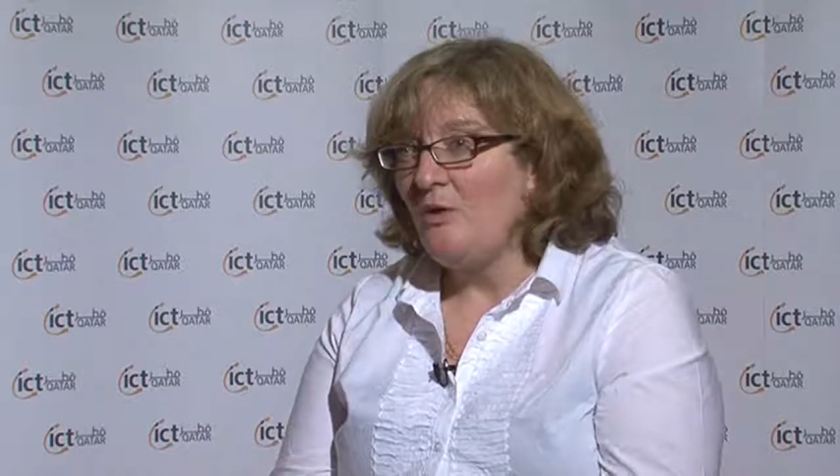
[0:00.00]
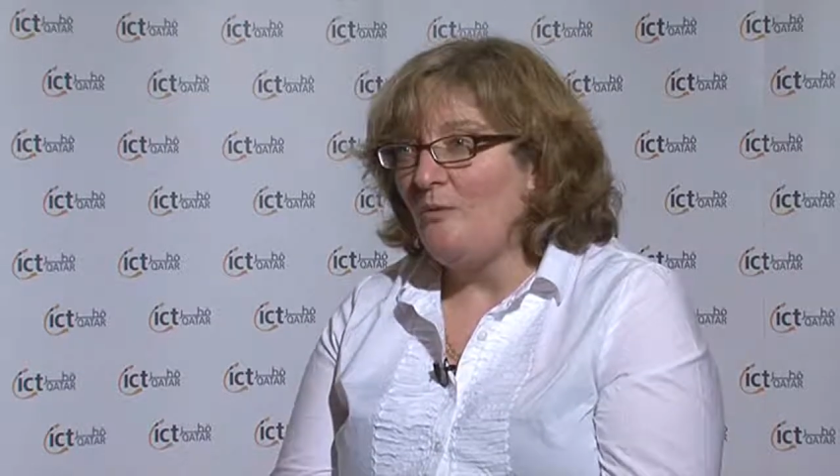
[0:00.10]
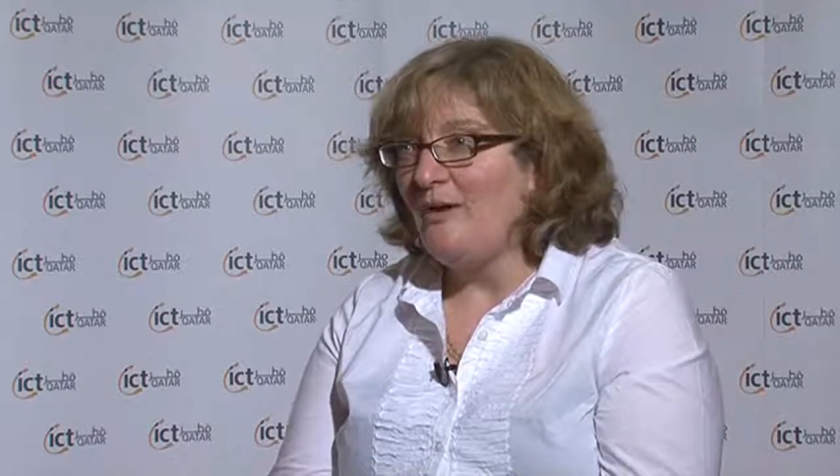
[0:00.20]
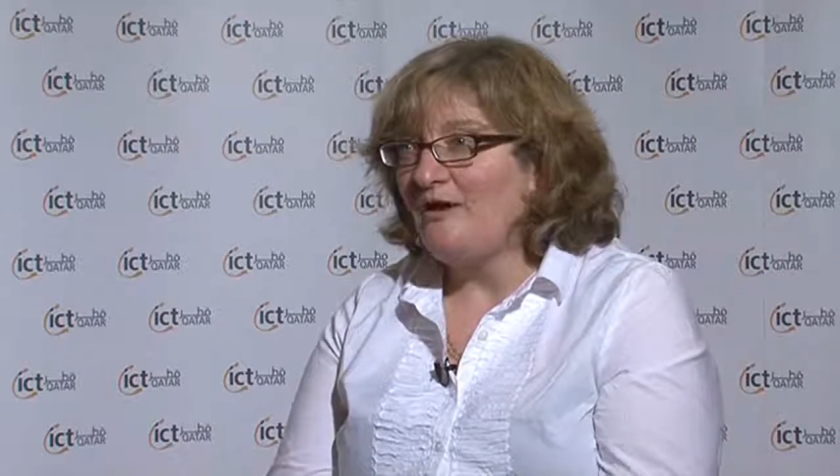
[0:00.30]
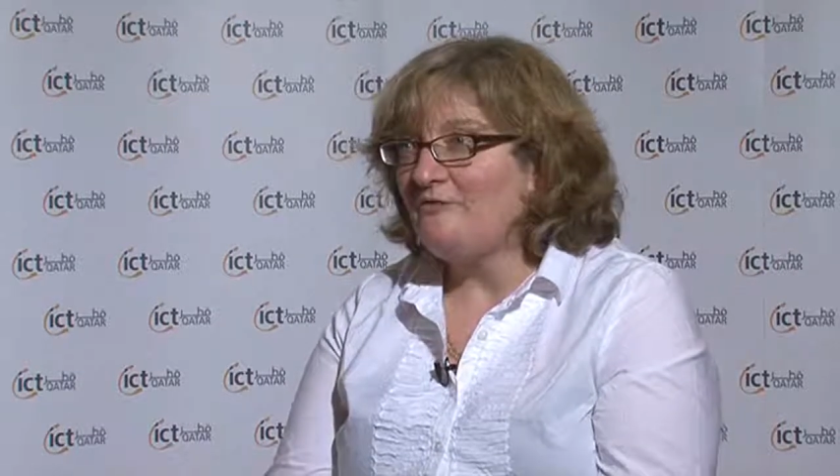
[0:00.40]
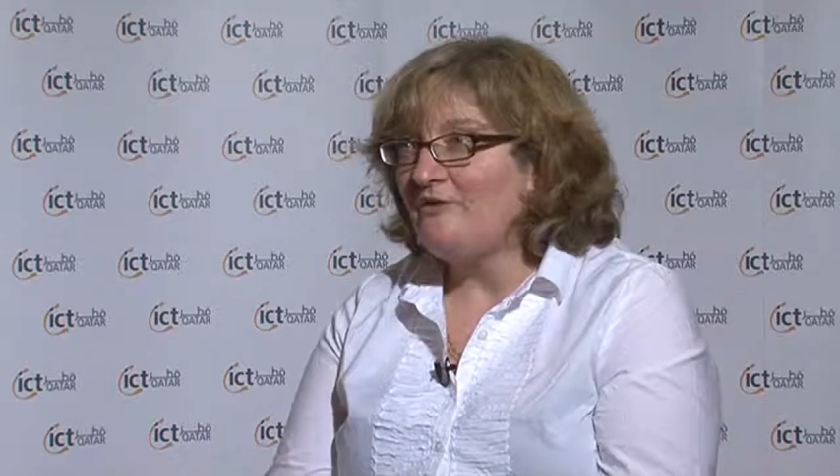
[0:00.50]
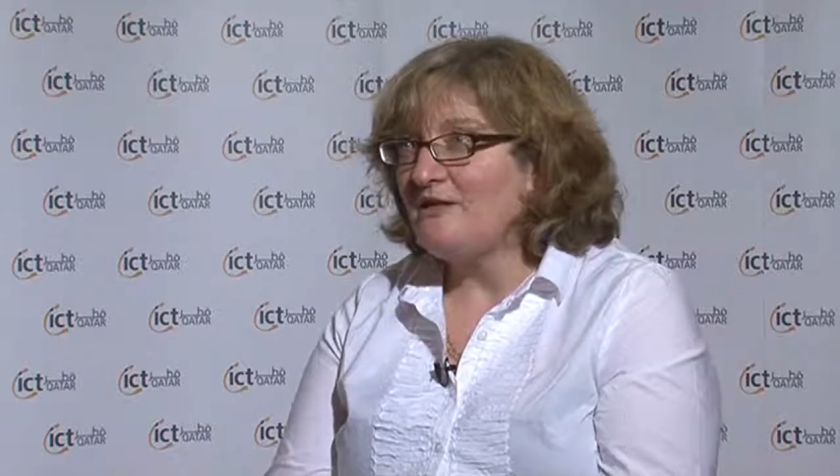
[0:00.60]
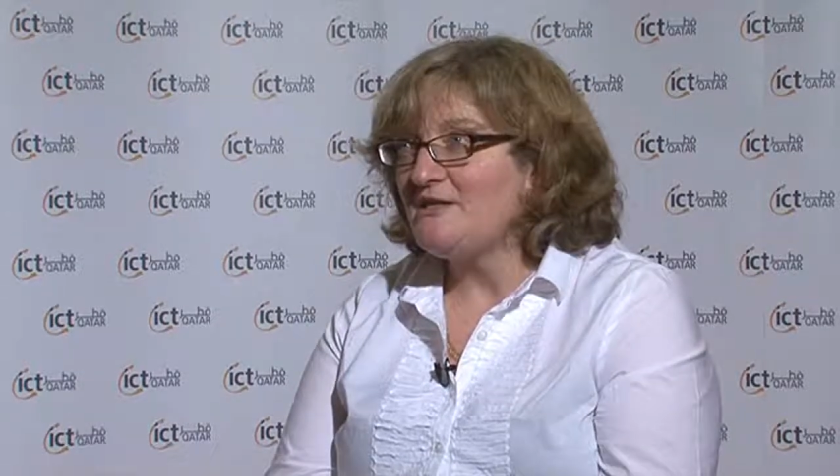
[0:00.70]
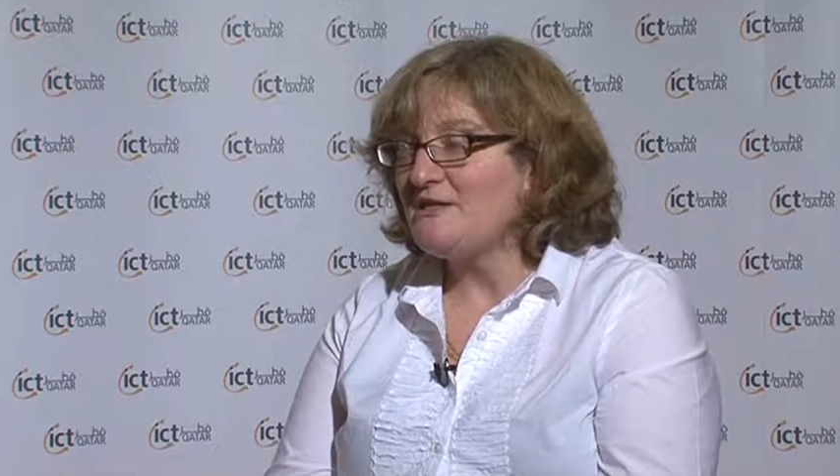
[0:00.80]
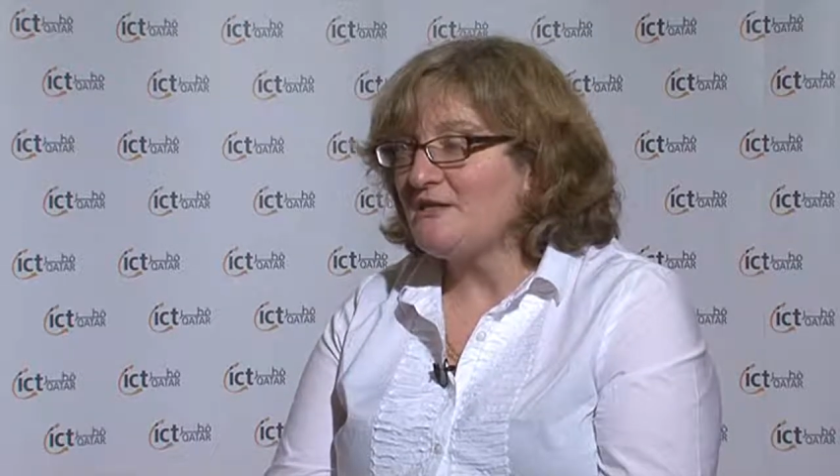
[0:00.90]
what
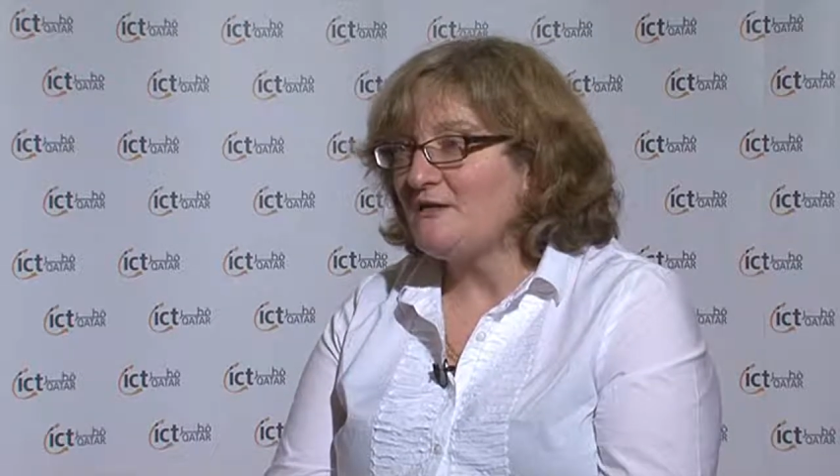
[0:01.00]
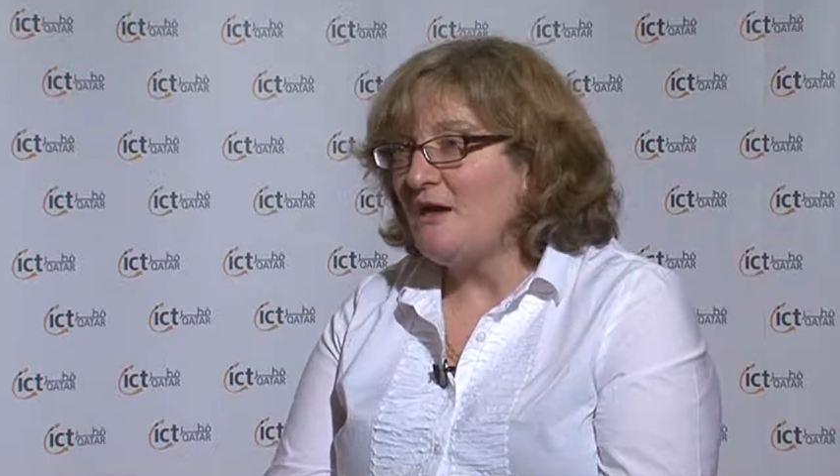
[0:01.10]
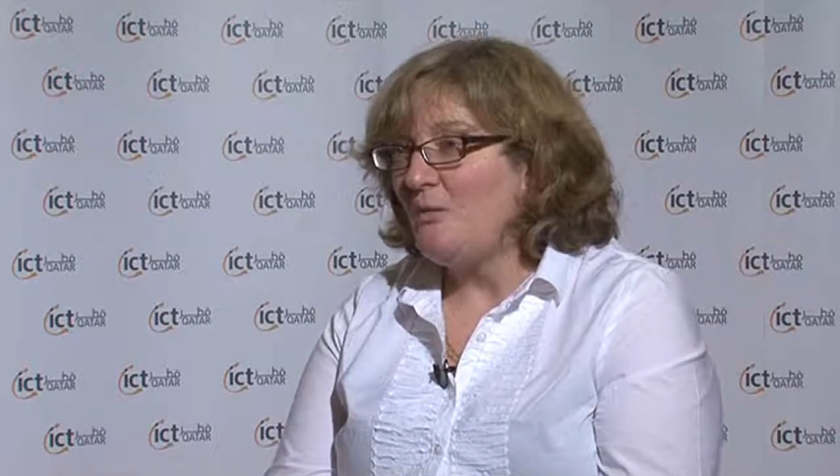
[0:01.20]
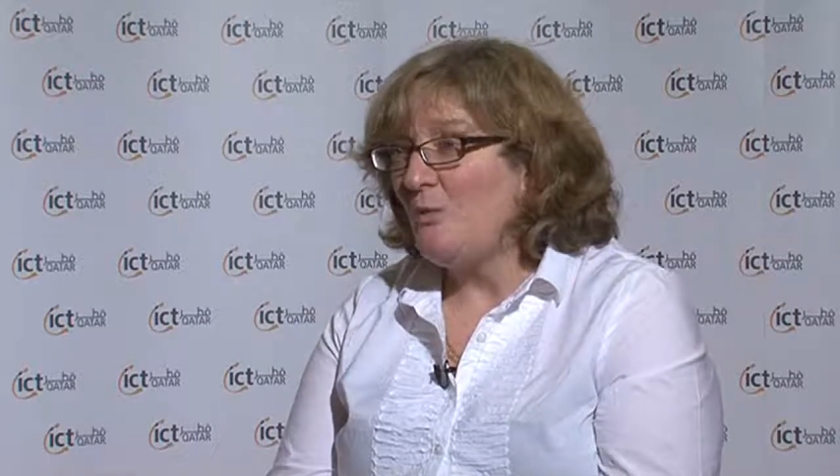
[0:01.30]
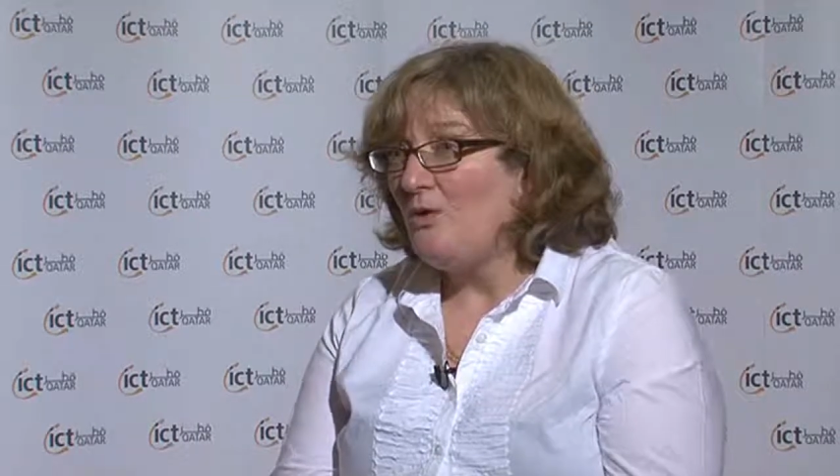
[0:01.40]
benefits and